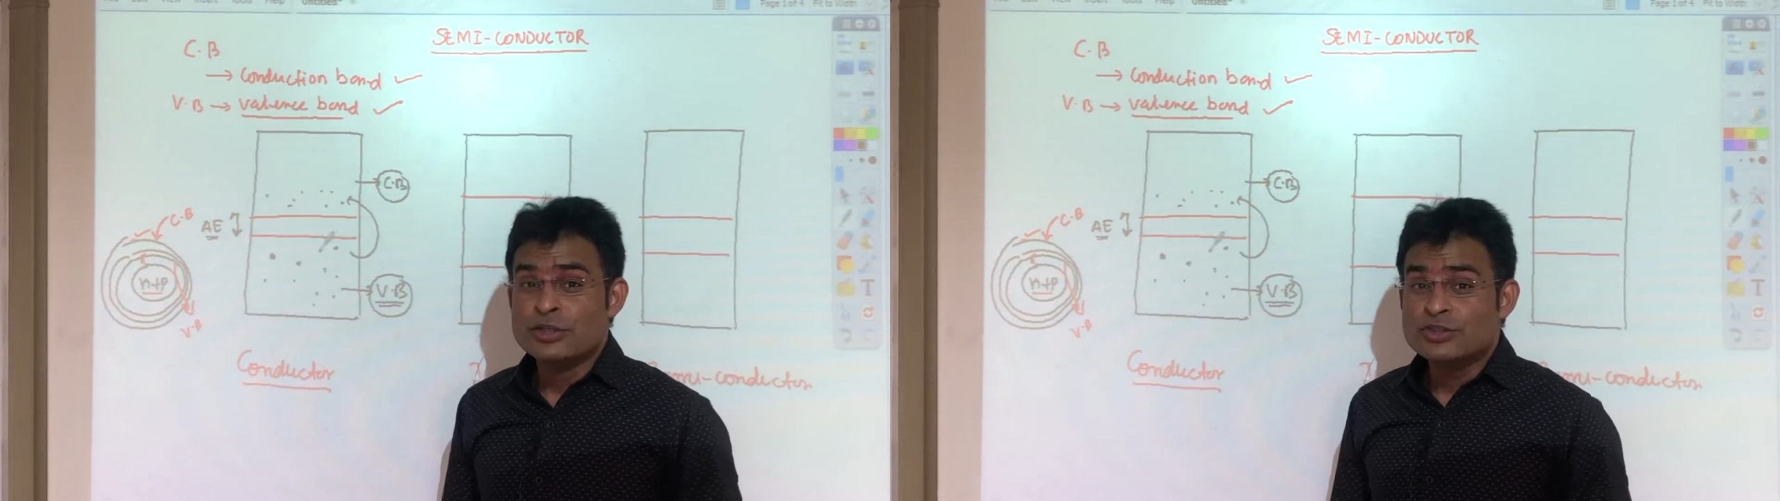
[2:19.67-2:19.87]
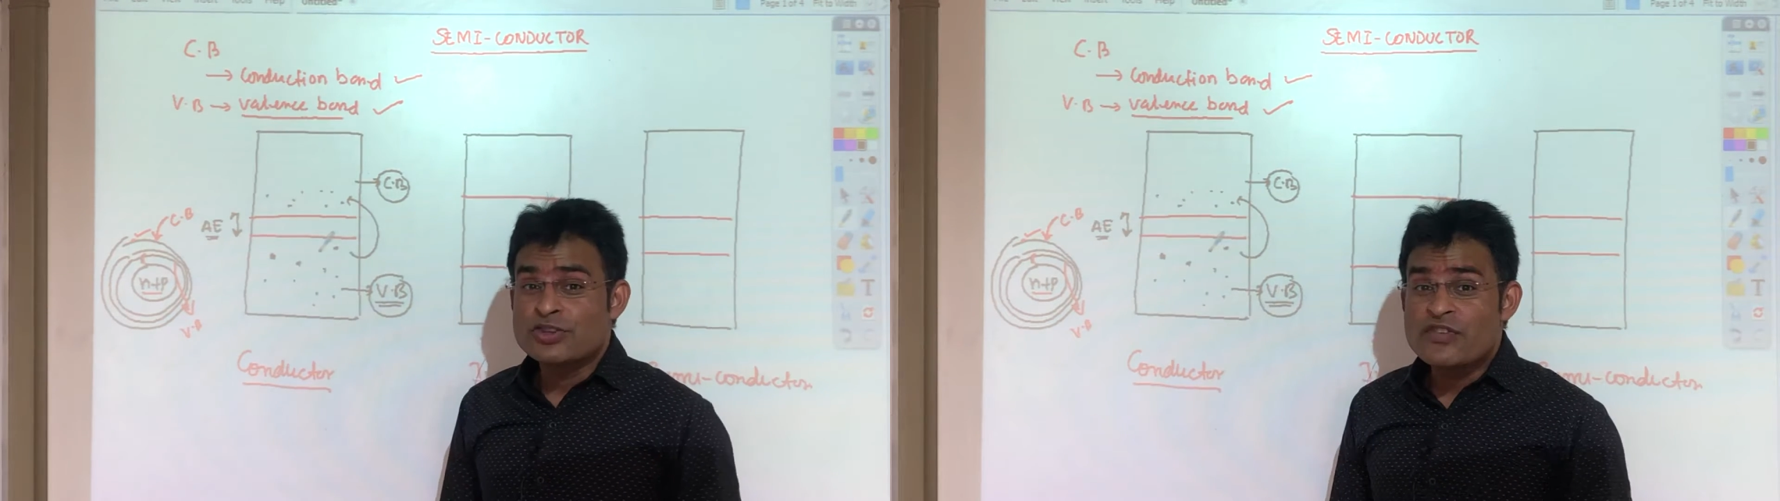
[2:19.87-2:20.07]

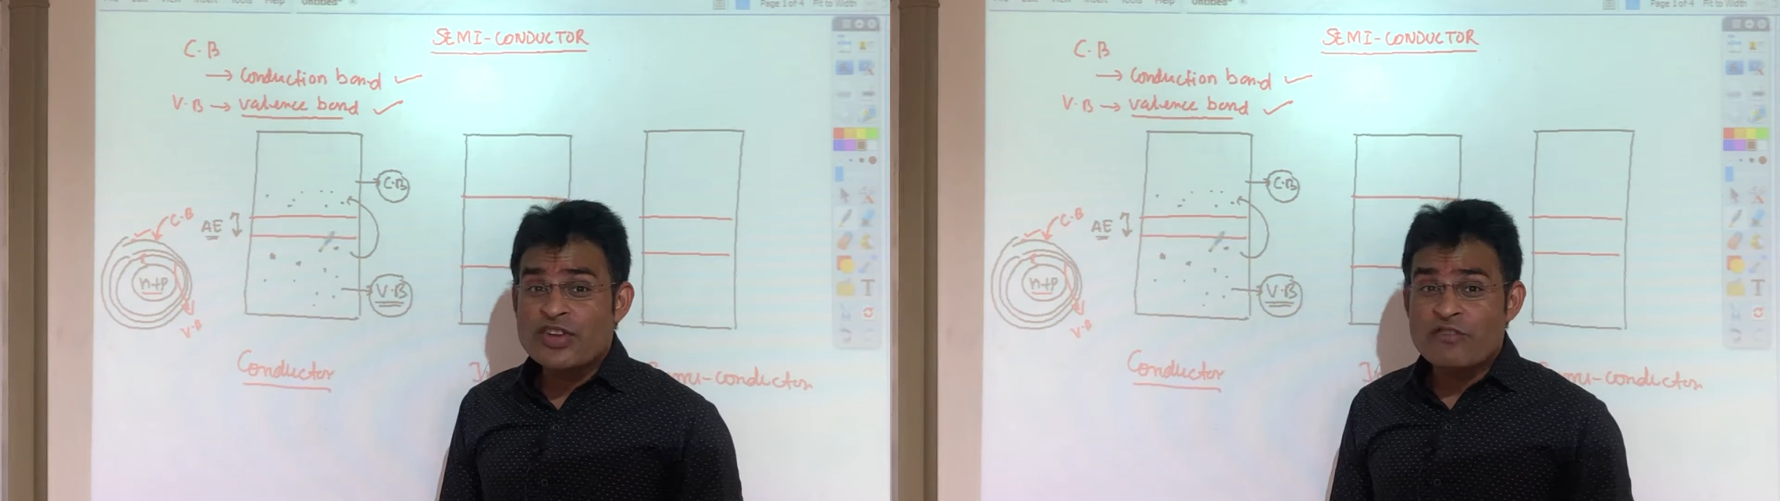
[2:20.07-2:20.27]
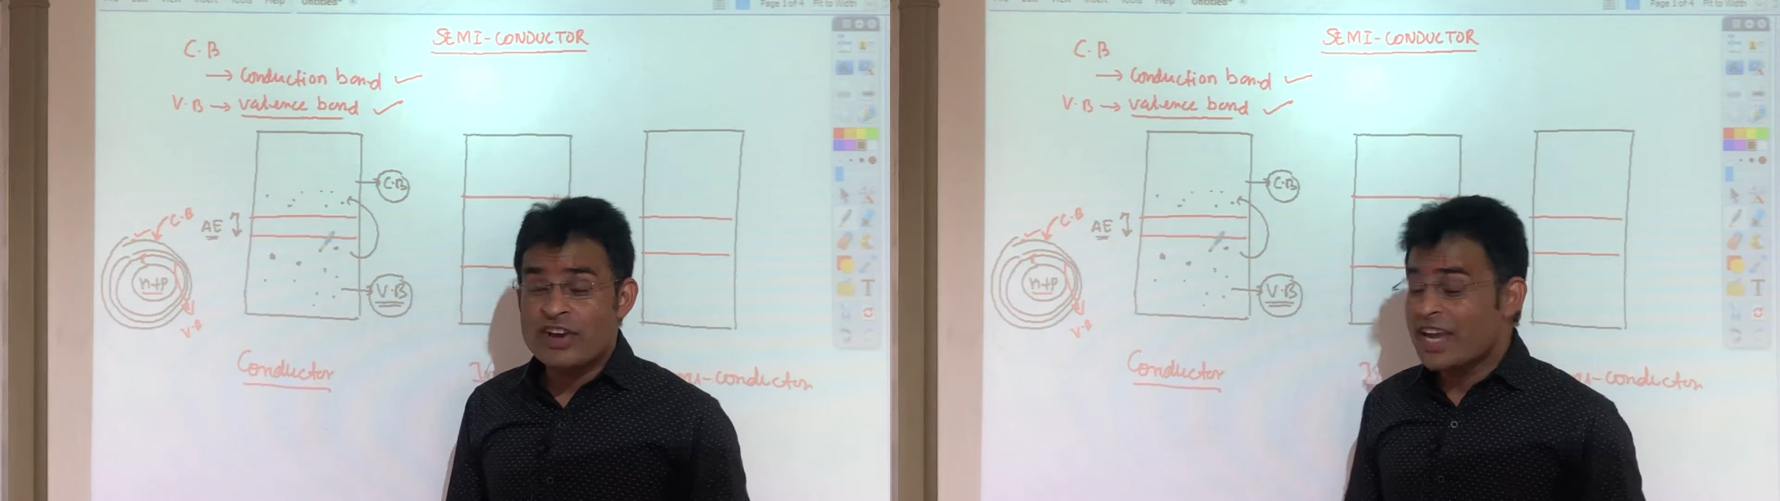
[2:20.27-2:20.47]
So if
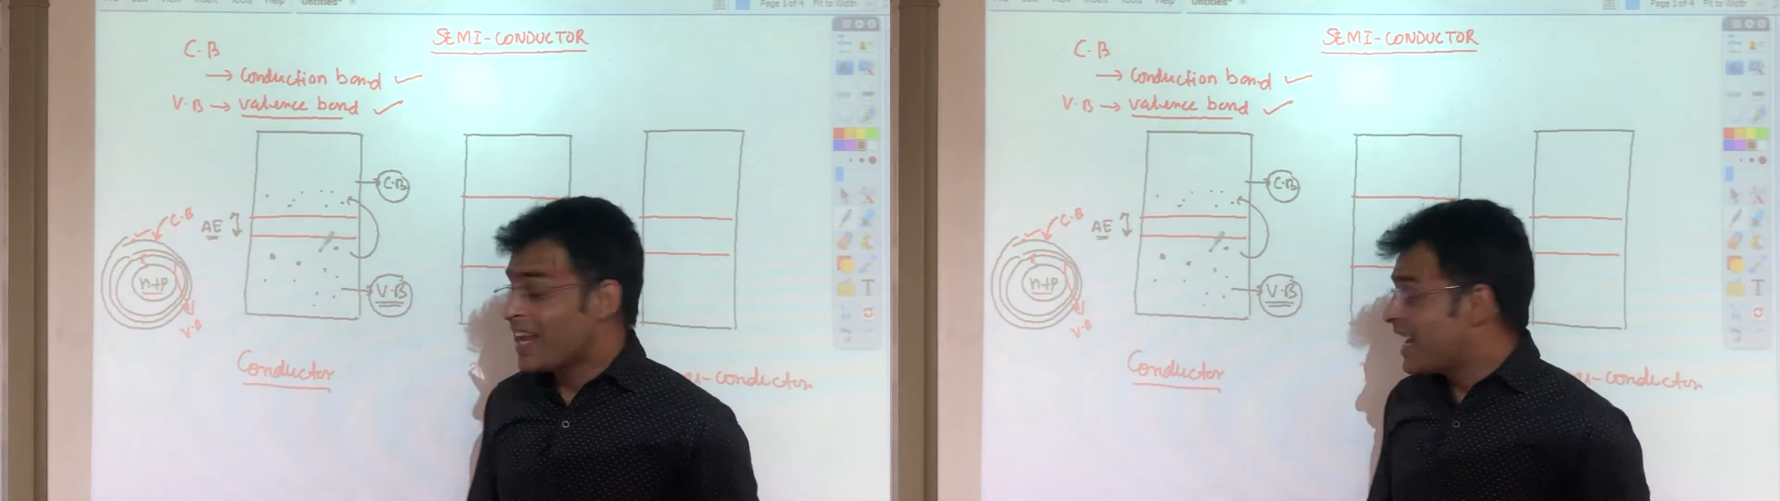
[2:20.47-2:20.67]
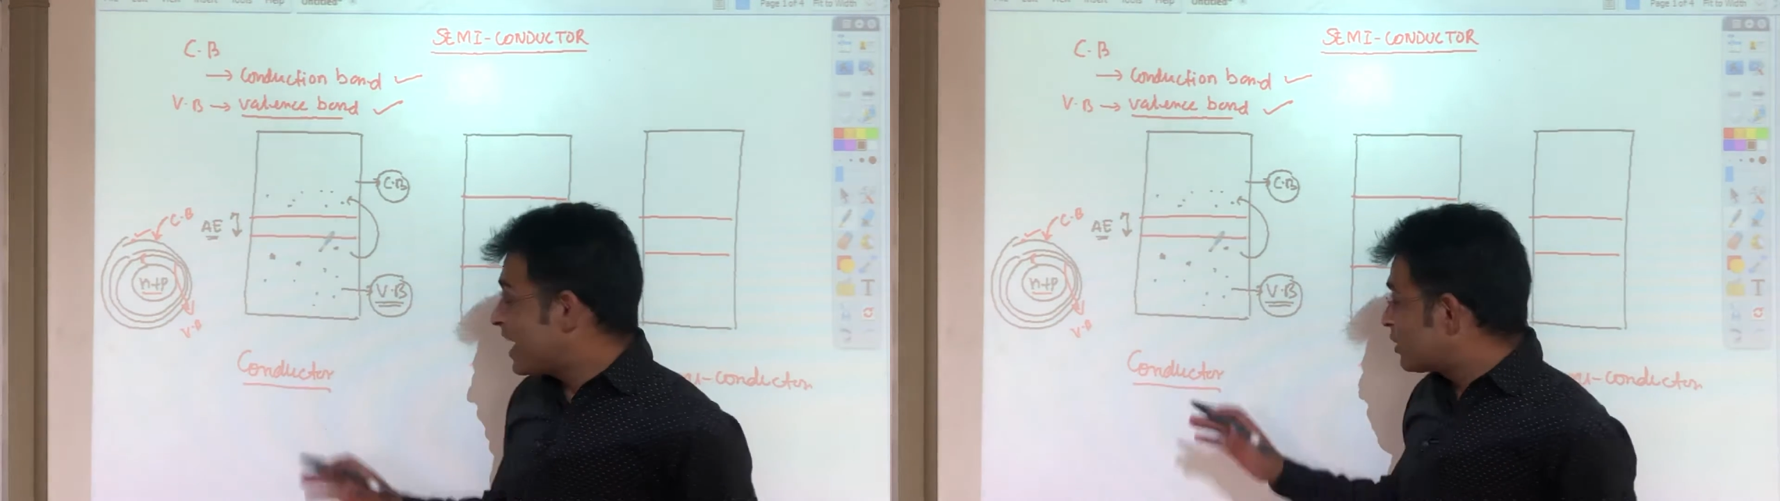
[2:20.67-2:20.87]
you
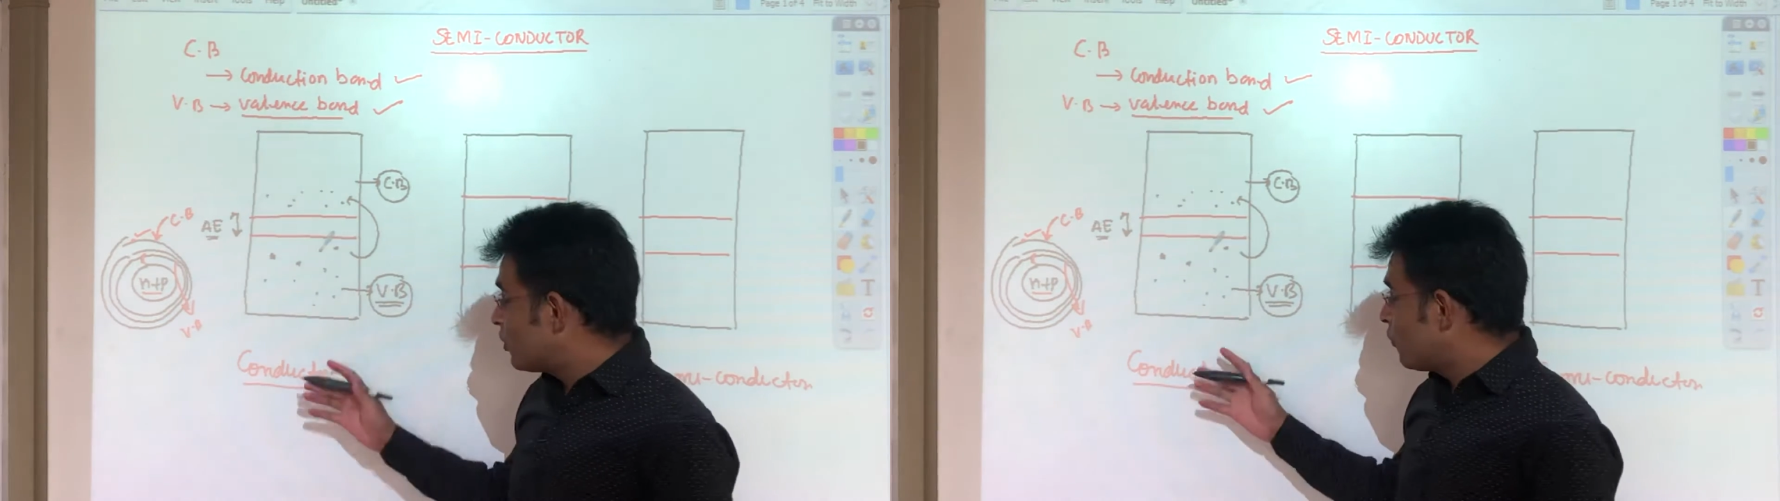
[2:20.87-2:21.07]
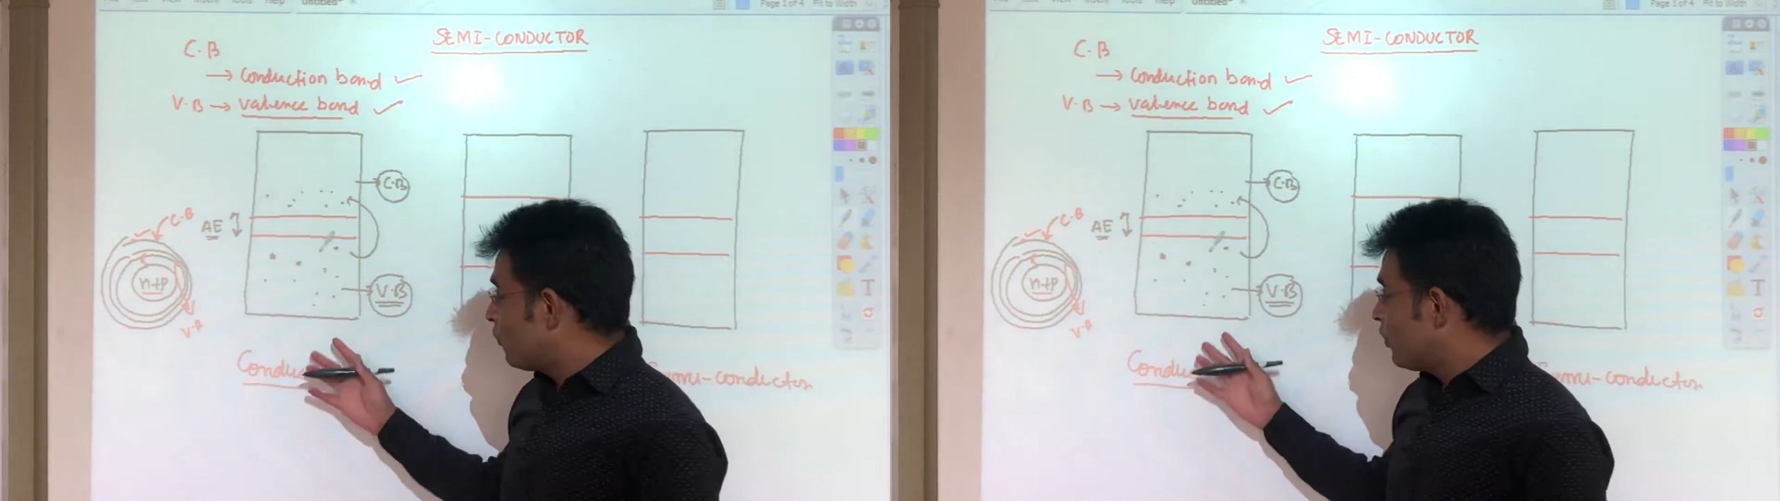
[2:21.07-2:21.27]
apply electric